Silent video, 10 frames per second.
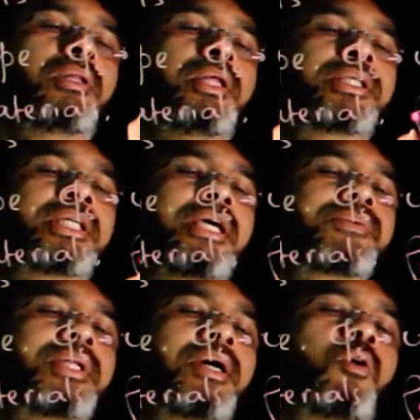This
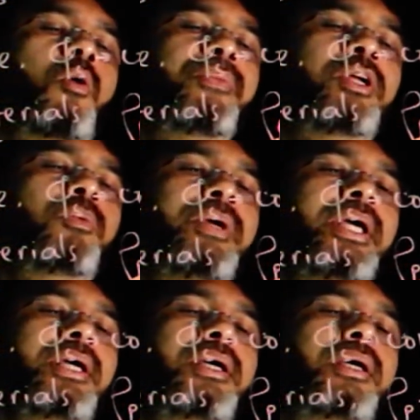gives the rho p to be
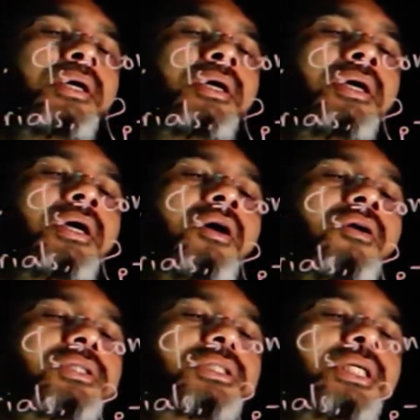
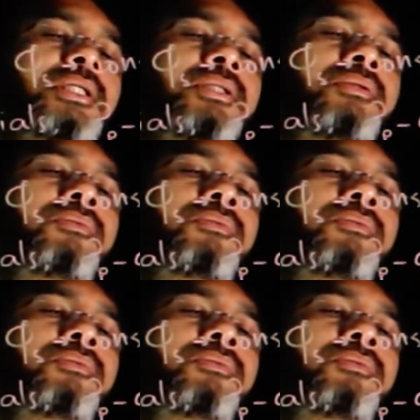constant.